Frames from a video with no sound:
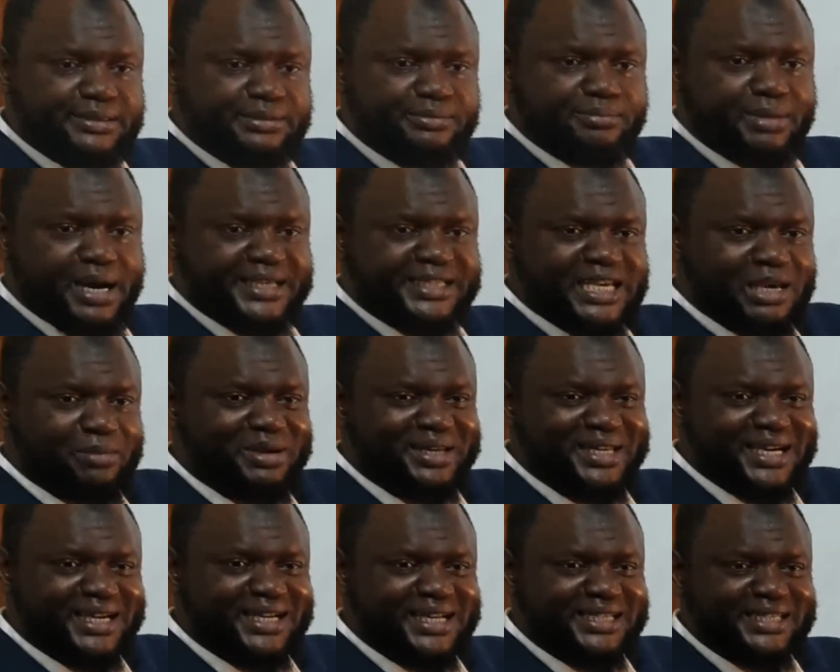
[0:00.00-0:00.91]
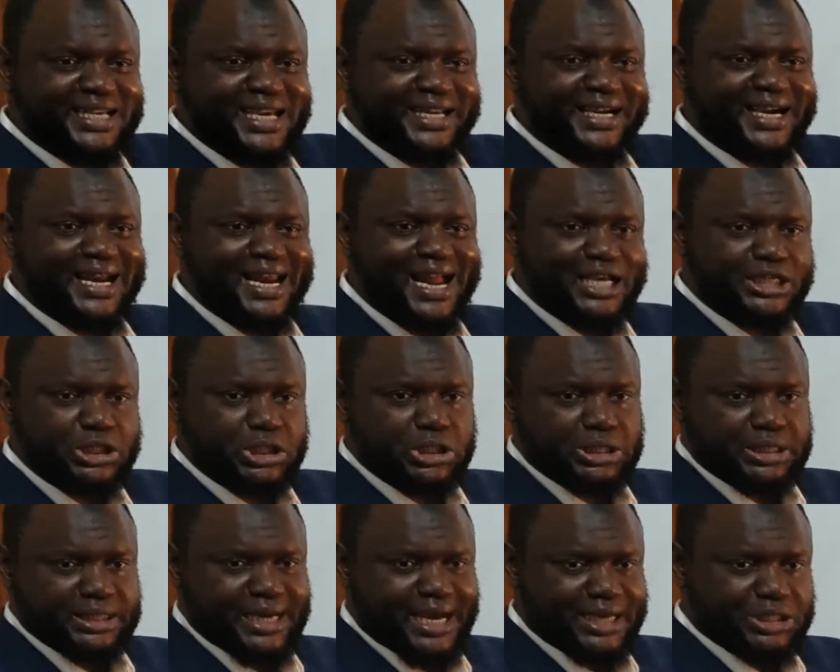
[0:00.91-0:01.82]
by 7 degrees in
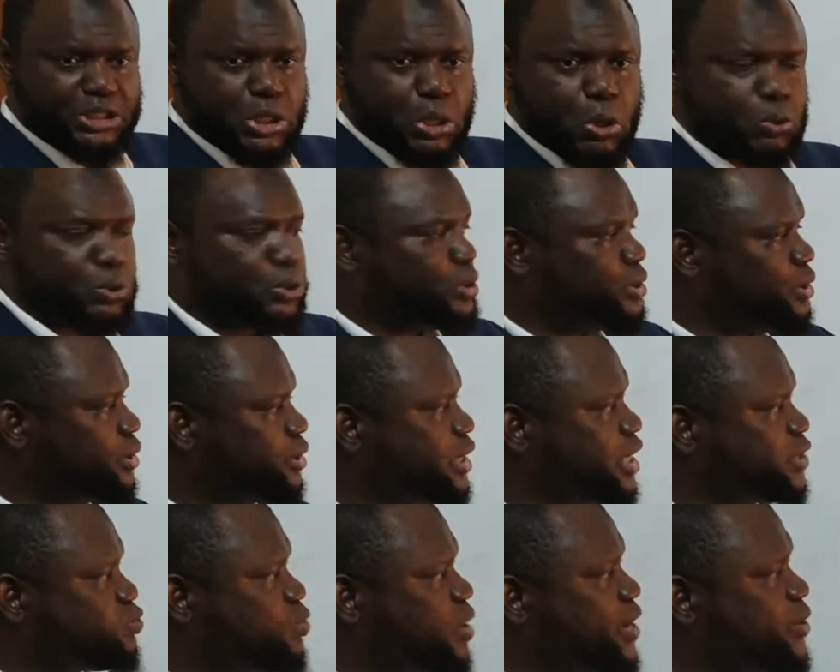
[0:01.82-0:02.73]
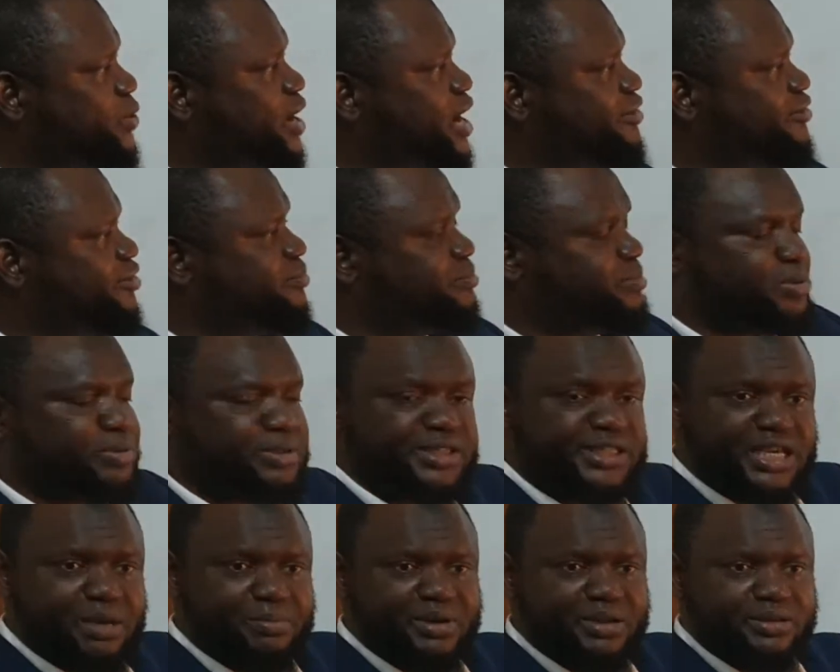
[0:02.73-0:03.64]
Glasgow. That's why you have
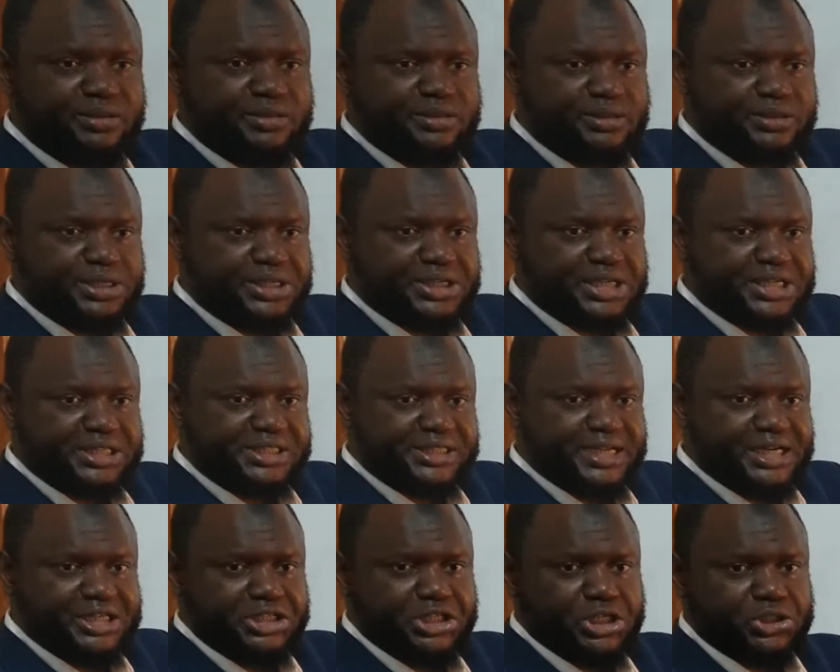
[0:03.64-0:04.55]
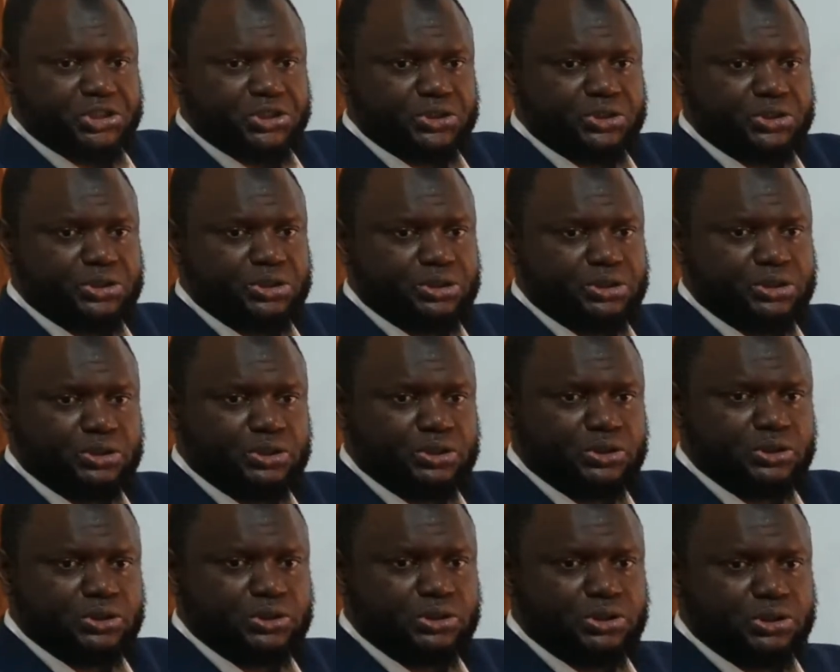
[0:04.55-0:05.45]
7 degrees Celsius.
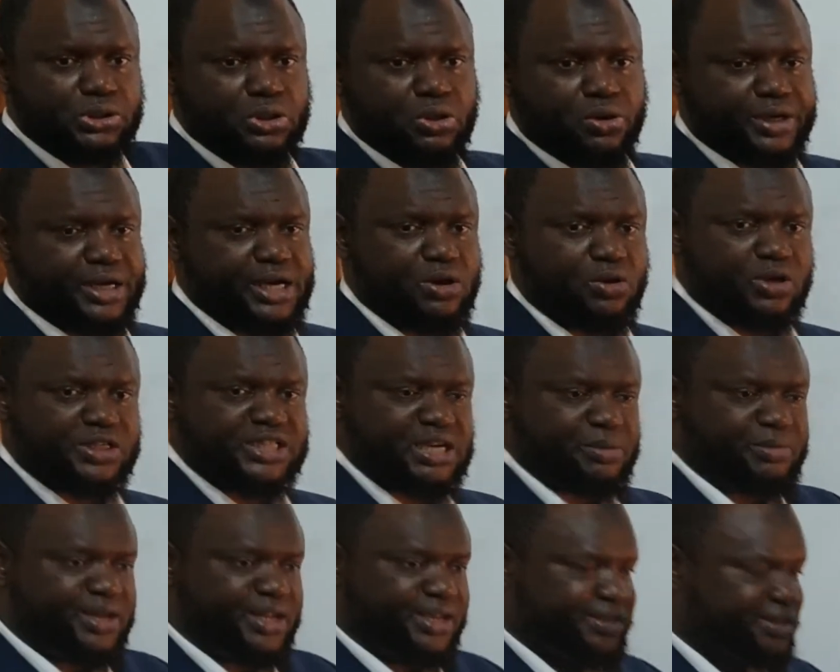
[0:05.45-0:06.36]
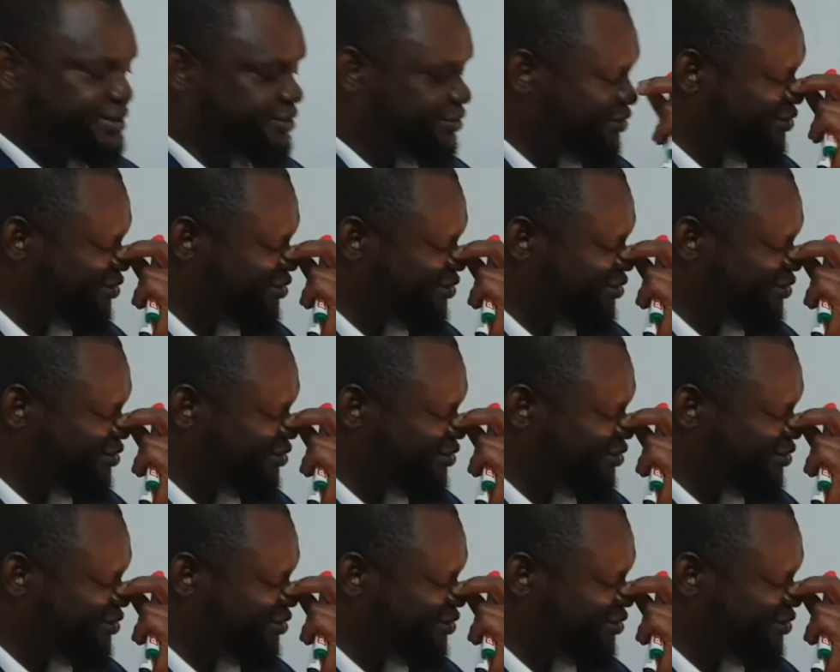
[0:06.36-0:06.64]
Okay, or 7 degrees